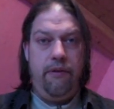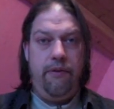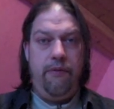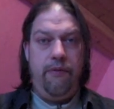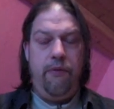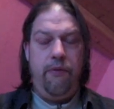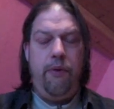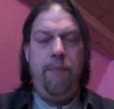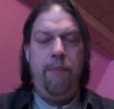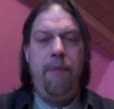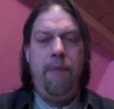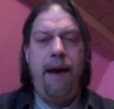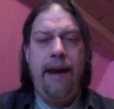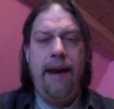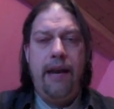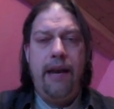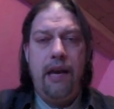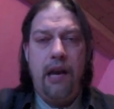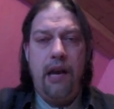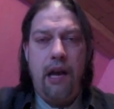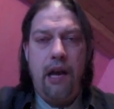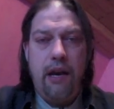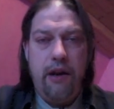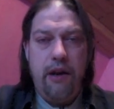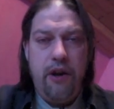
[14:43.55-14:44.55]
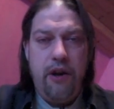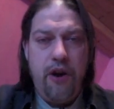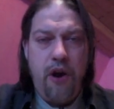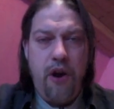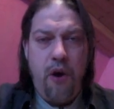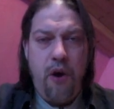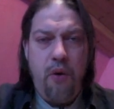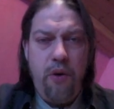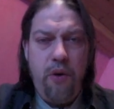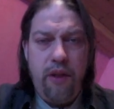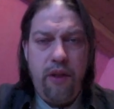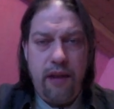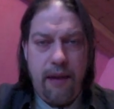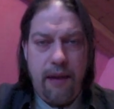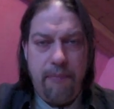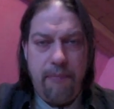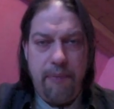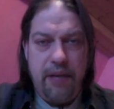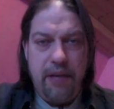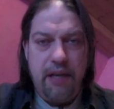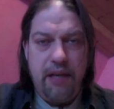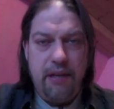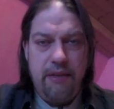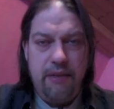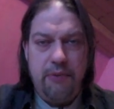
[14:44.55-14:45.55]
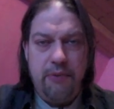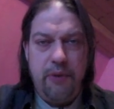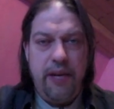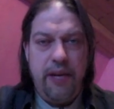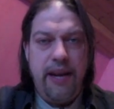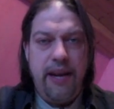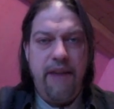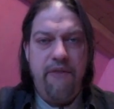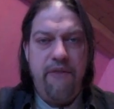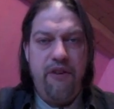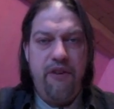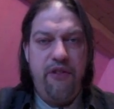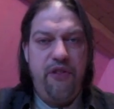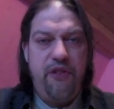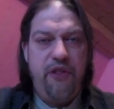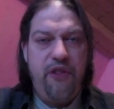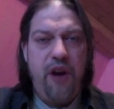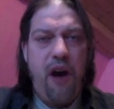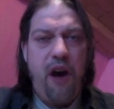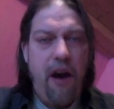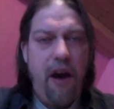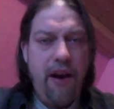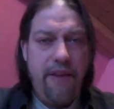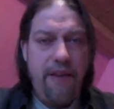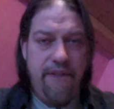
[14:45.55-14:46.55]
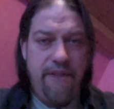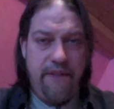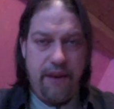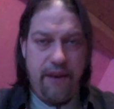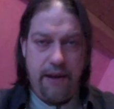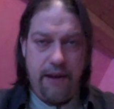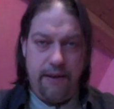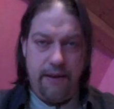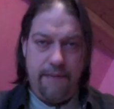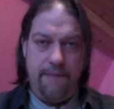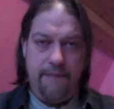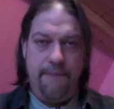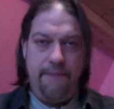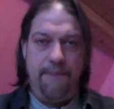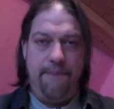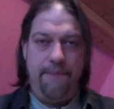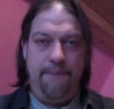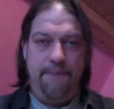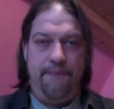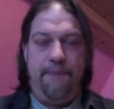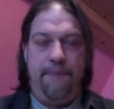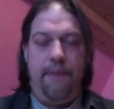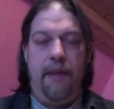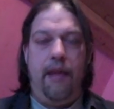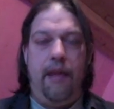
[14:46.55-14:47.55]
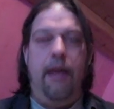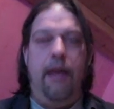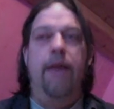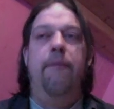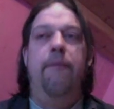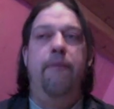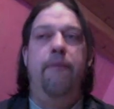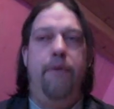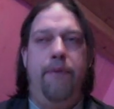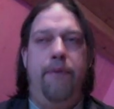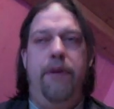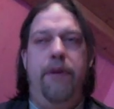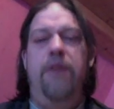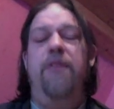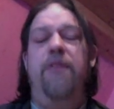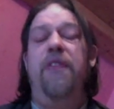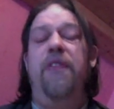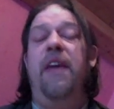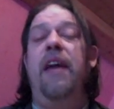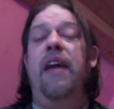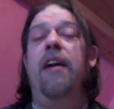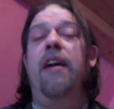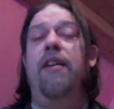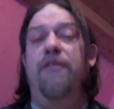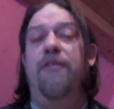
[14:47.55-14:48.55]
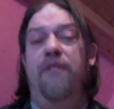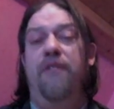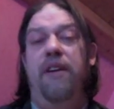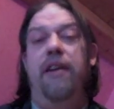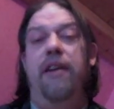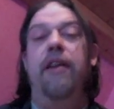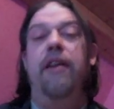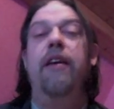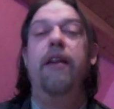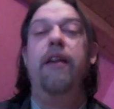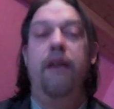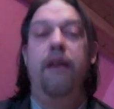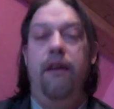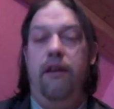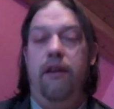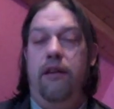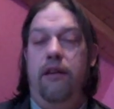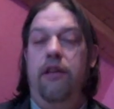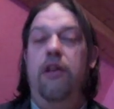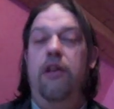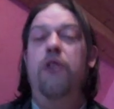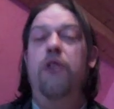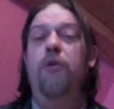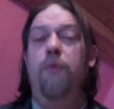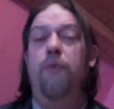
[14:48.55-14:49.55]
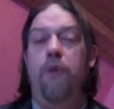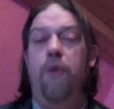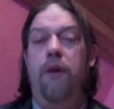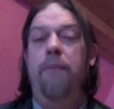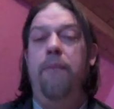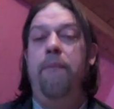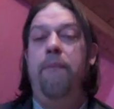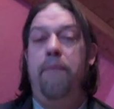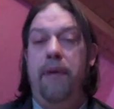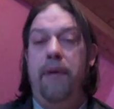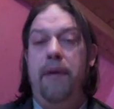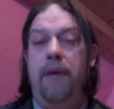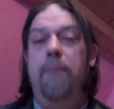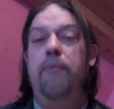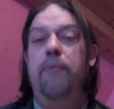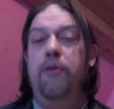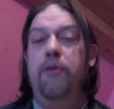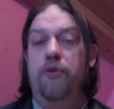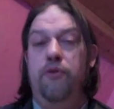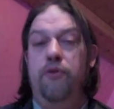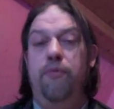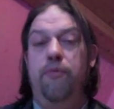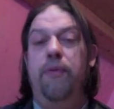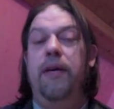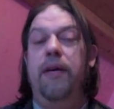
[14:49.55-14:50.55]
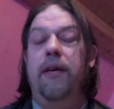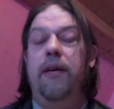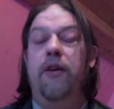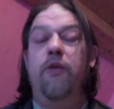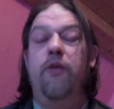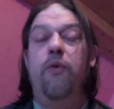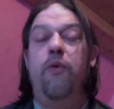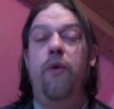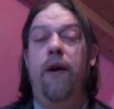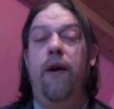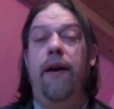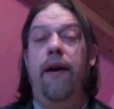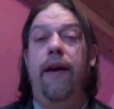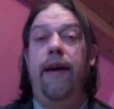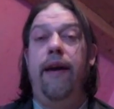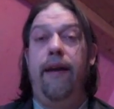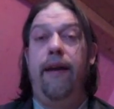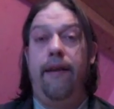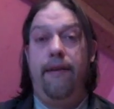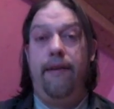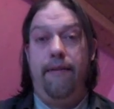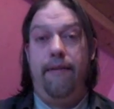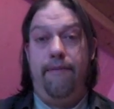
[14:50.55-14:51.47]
We might not know that because we never thought of it. When you think of it, you want people to be quiet.